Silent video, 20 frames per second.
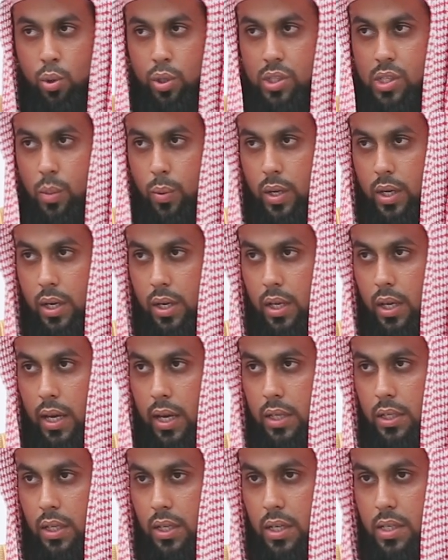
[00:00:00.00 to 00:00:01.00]
who is our
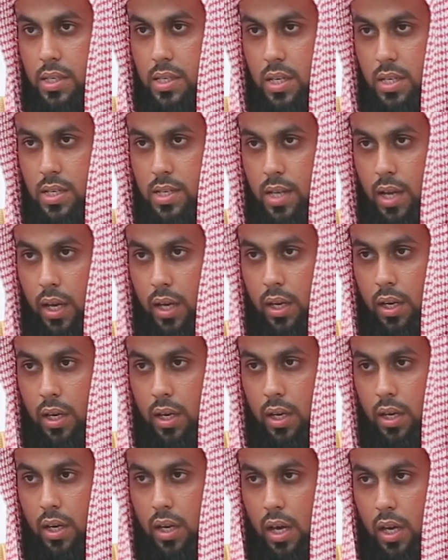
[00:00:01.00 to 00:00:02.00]
creator,
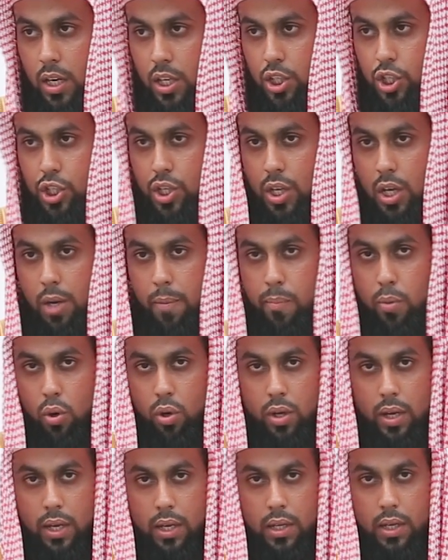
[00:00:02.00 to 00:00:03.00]
sustainer, nourisher,
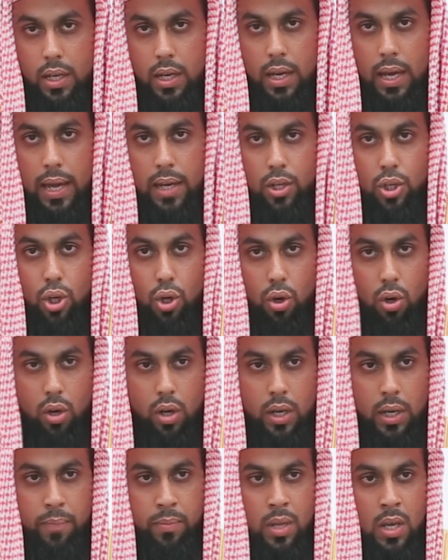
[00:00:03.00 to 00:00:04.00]
protector and
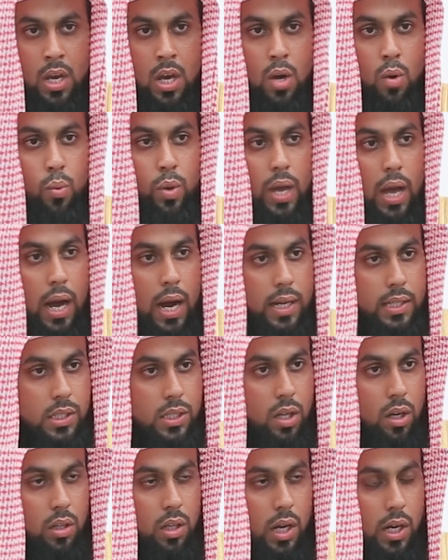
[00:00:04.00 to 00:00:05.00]
curer. We
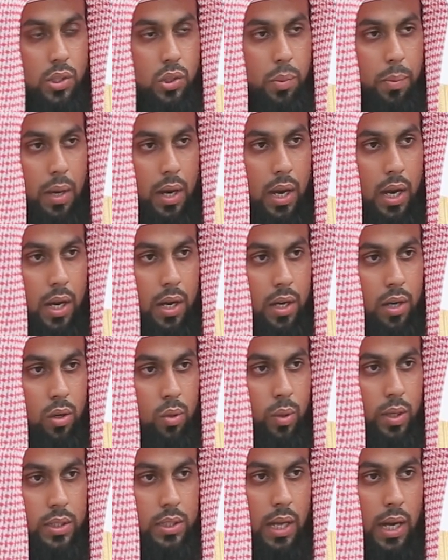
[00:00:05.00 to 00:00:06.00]
ask Allah subhanahu
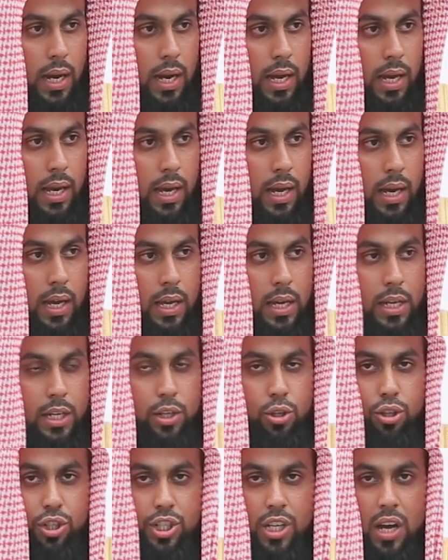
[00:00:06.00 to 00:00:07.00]
wa ta'ala
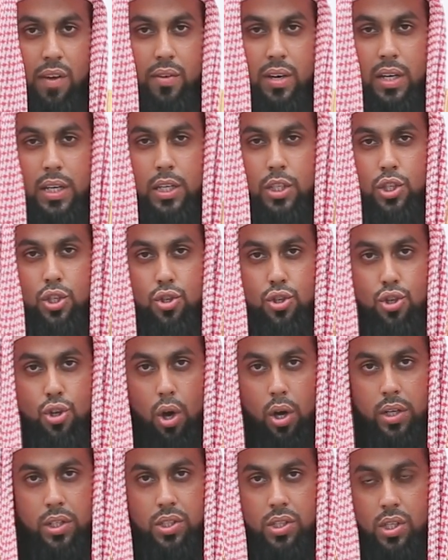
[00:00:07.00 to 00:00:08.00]
to shower His
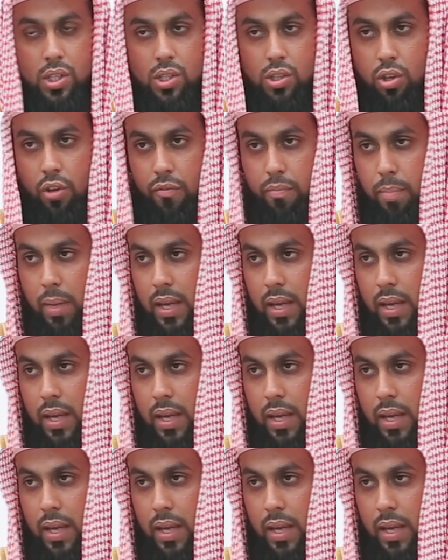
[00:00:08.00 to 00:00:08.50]
choicest of